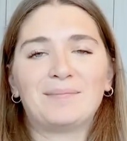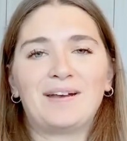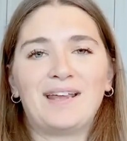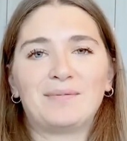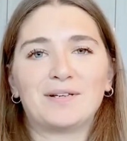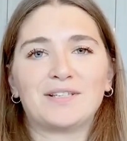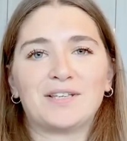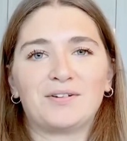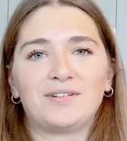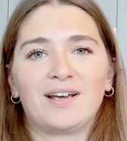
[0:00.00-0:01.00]
my name is
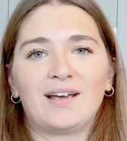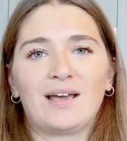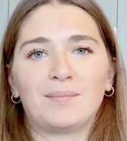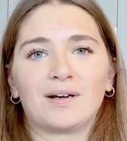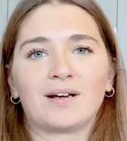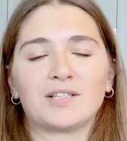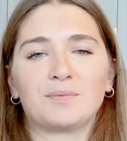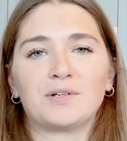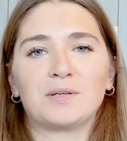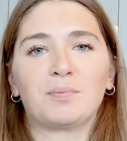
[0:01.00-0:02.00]
Sonia. I'm a
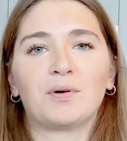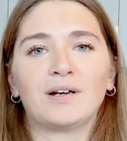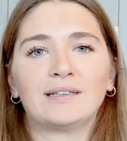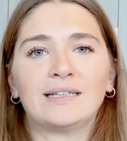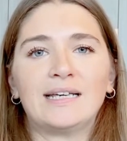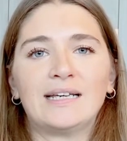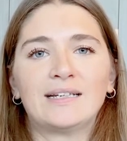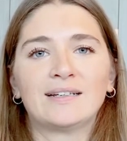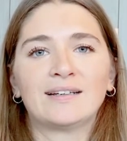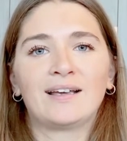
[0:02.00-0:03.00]
customer support
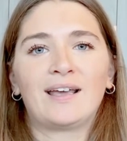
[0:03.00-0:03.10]
lead,